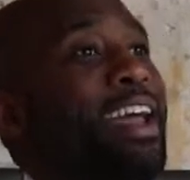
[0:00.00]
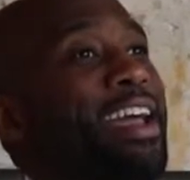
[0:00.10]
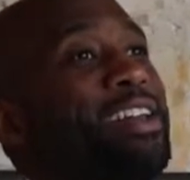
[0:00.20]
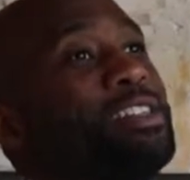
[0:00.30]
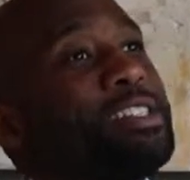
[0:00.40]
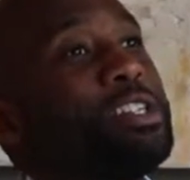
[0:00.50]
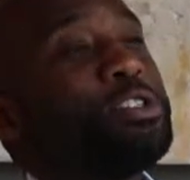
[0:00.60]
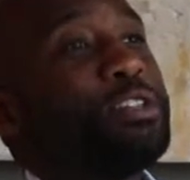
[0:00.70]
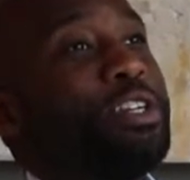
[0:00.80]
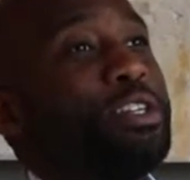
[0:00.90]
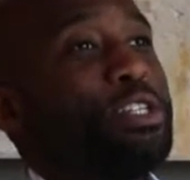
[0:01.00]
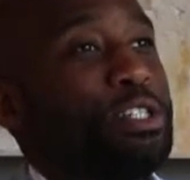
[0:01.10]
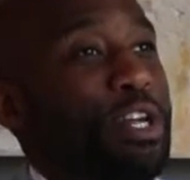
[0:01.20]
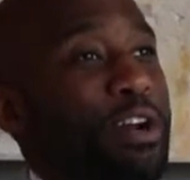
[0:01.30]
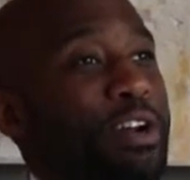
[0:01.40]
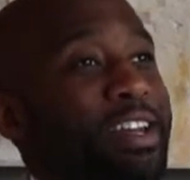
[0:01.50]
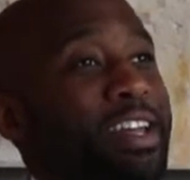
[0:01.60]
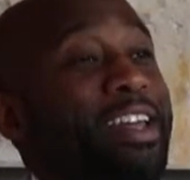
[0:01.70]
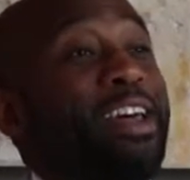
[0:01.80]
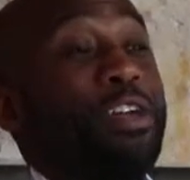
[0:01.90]
And essentially this
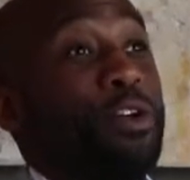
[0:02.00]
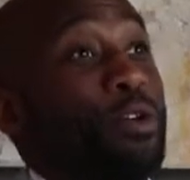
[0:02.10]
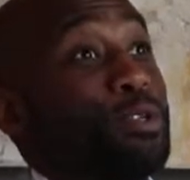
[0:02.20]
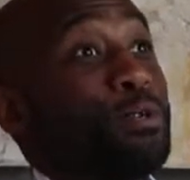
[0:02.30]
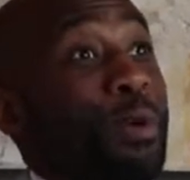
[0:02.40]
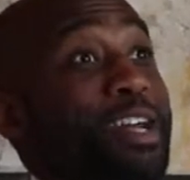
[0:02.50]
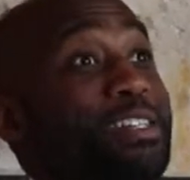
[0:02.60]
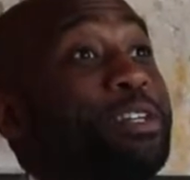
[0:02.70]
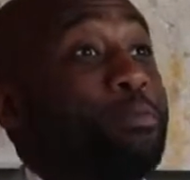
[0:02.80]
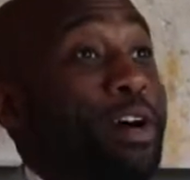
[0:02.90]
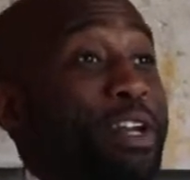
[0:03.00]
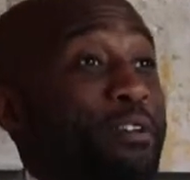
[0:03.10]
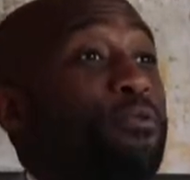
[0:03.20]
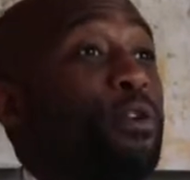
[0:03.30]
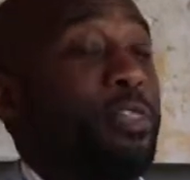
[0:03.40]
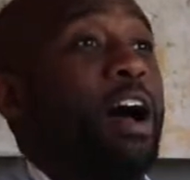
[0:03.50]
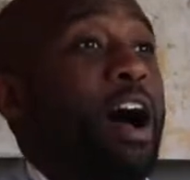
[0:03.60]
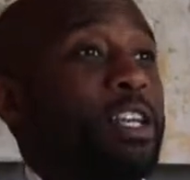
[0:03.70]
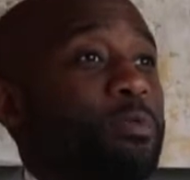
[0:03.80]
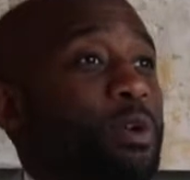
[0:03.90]
charity, is raising money for the
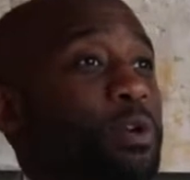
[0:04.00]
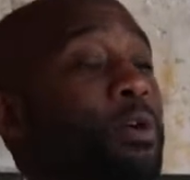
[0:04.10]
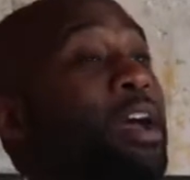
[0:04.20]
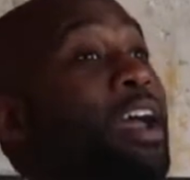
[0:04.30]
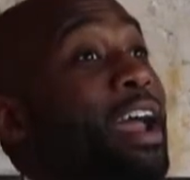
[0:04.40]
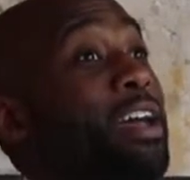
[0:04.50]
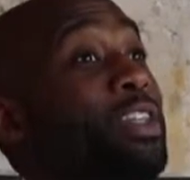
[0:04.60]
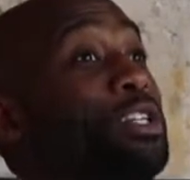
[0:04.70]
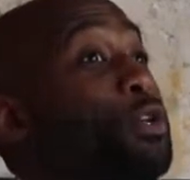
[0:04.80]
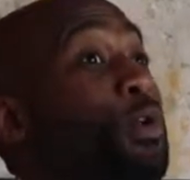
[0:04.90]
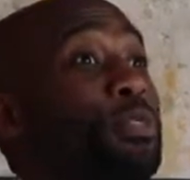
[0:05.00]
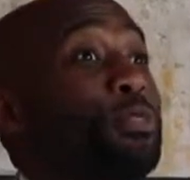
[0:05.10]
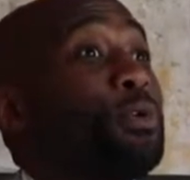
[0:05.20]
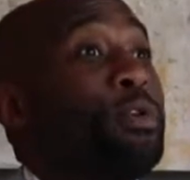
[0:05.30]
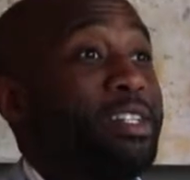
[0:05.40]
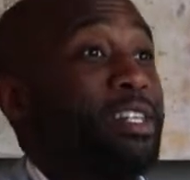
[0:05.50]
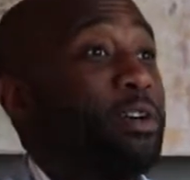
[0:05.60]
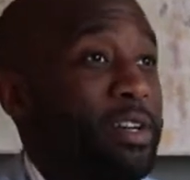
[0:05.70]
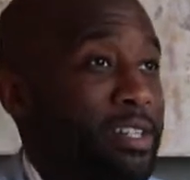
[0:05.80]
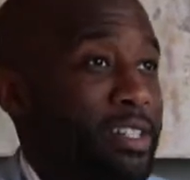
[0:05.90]
hospital, and they do it through
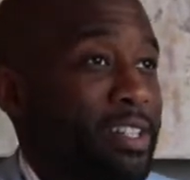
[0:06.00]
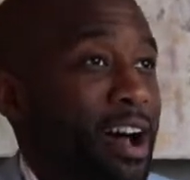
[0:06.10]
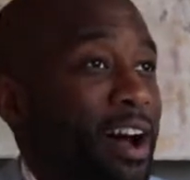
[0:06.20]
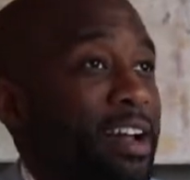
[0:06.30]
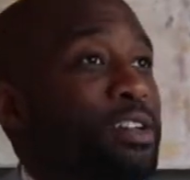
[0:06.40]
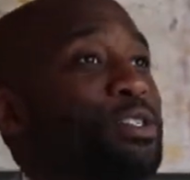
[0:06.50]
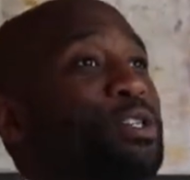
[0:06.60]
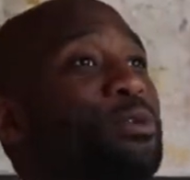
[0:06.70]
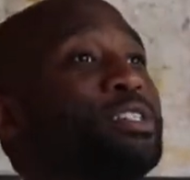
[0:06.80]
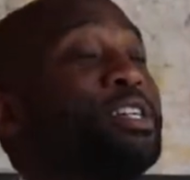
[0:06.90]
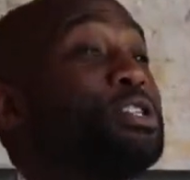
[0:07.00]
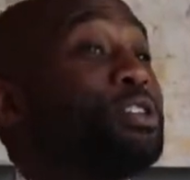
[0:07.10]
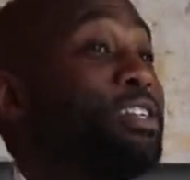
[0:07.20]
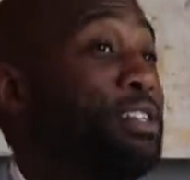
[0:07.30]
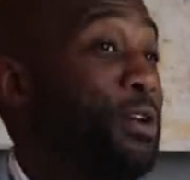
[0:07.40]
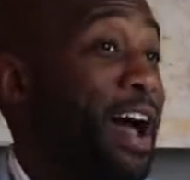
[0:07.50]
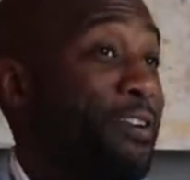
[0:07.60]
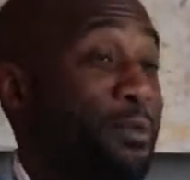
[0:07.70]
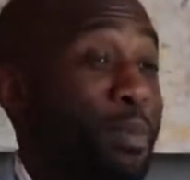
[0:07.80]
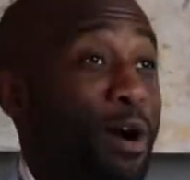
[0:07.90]
interior design. So essentially you
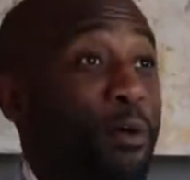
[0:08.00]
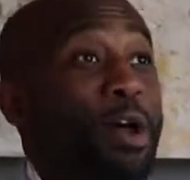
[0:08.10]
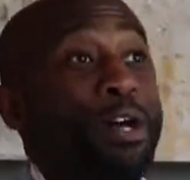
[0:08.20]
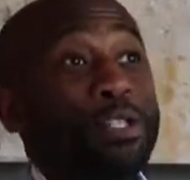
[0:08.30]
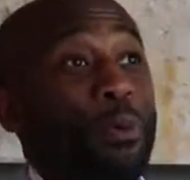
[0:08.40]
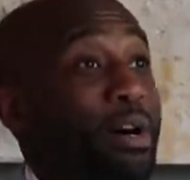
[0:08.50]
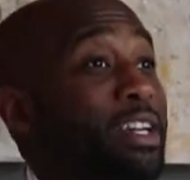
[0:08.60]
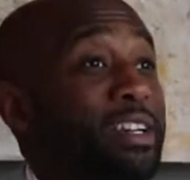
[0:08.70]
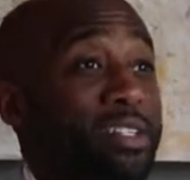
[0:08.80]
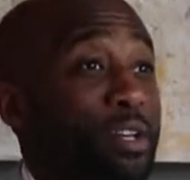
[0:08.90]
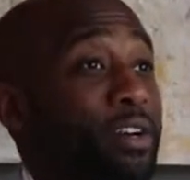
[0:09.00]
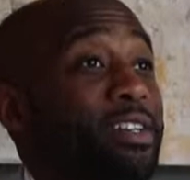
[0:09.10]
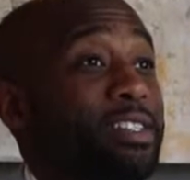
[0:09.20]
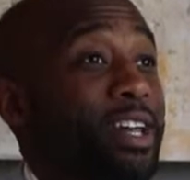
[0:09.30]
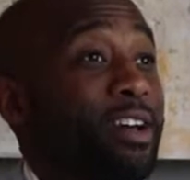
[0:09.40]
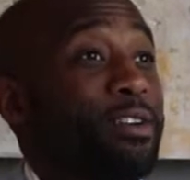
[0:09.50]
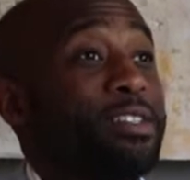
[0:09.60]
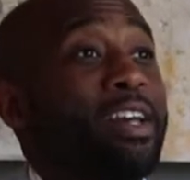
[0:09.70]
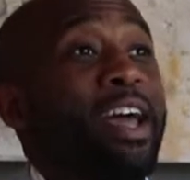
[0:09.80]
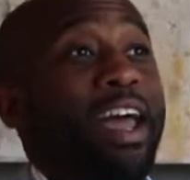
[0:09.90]
have about 20 interior designers.
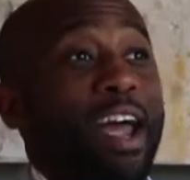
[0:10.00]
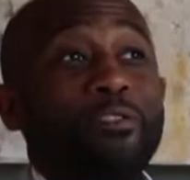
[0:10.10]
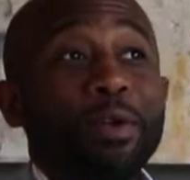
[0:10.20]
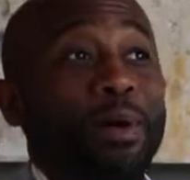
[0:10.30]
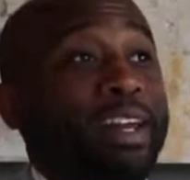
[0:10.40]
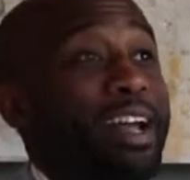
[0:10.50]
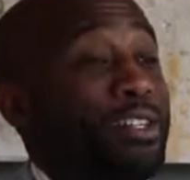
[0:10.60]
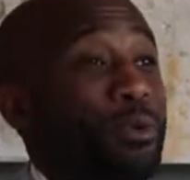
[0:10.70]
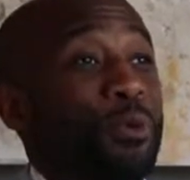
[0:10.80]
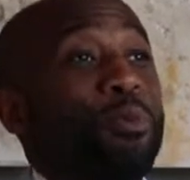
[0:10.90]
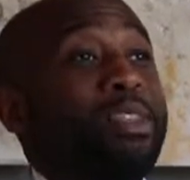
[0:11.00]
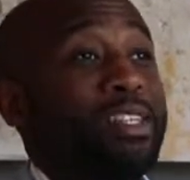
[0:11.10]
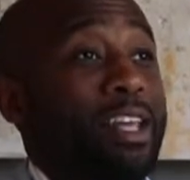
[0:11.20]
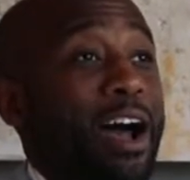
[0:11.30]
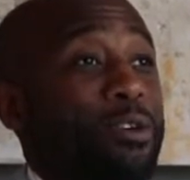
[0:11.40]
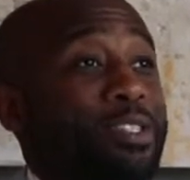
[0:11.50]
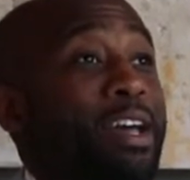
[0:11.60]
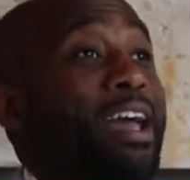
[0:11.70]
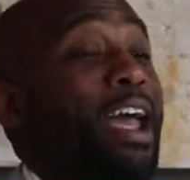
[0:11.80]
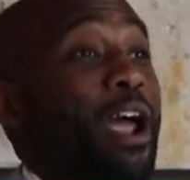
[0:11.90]
Everybody has a room in this house,
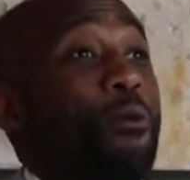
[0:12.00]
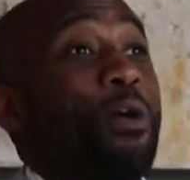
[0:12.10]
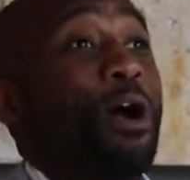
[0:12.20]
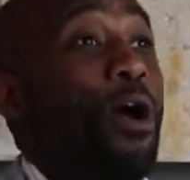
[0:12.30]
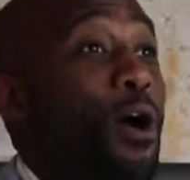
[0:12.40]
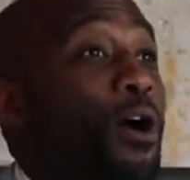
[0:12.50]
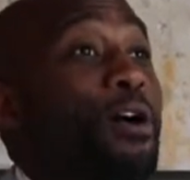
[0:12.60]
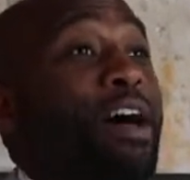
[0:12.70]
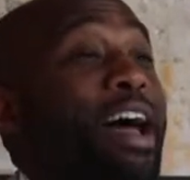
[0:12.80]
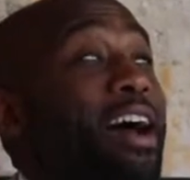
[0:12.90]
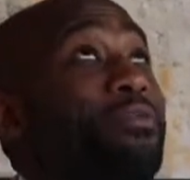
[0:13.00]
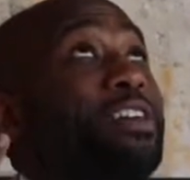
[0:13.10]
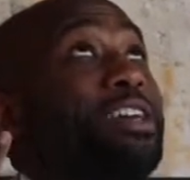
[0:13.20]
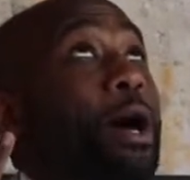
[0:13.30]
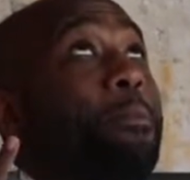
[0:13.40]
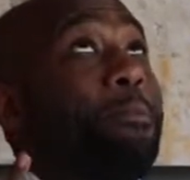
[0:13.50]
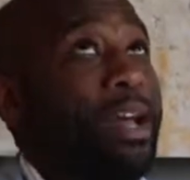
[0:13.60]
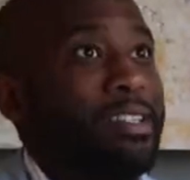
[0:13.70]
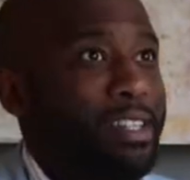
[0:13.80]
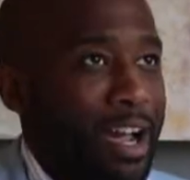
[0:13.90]
and we all have the
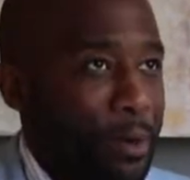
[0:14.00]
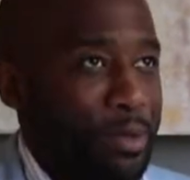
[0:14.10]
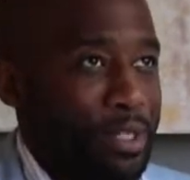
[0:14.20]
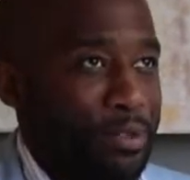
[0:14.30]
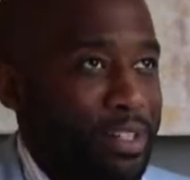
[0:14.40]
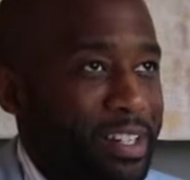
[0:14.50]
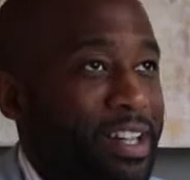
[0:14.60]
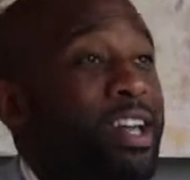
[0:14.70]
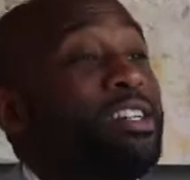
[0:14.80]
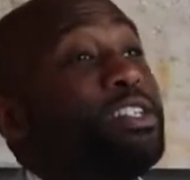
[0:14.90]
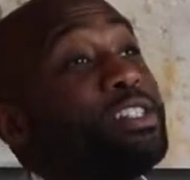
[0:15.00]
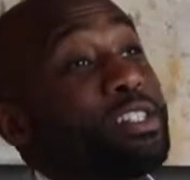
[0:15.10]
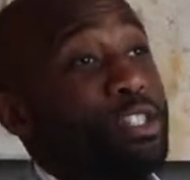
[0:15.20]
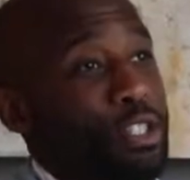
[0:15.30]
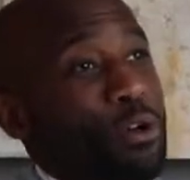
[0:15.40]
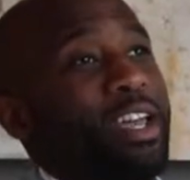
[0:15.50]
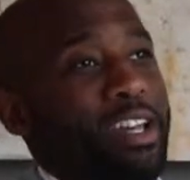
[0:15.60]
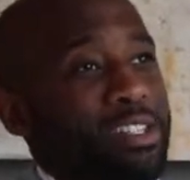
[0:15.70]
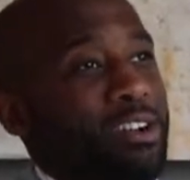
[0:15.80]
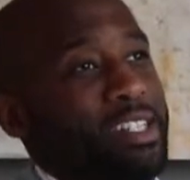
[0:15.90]
amazing opportunity just to
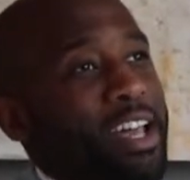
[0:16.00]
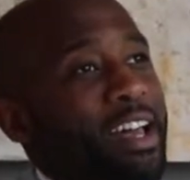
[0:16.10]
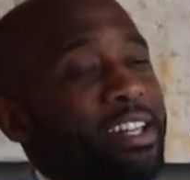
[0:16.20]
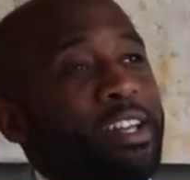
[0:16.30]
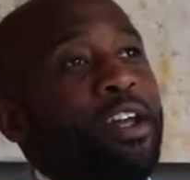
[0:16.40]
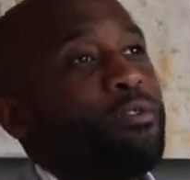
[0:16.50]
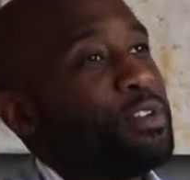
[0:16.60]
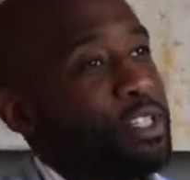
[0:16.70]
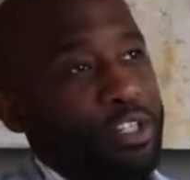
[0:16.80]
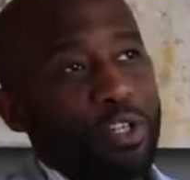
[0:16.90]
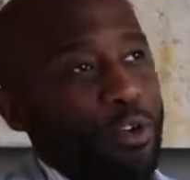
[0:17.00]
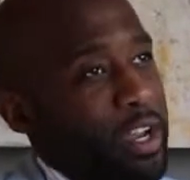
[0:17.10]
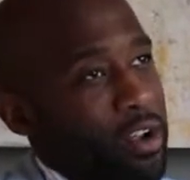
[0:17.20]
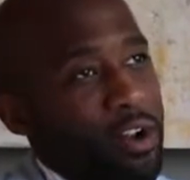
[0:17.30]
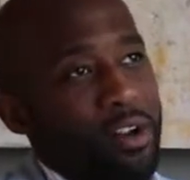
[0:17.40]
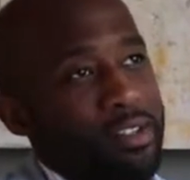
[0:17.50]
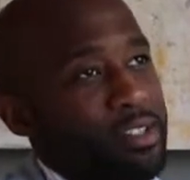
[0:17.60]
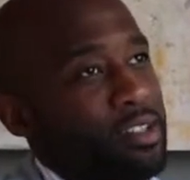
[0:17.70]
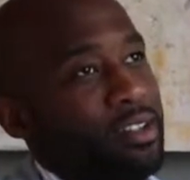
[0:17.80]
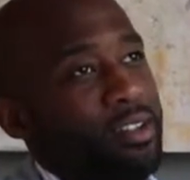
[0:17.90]
showcase our talent for such a great cause.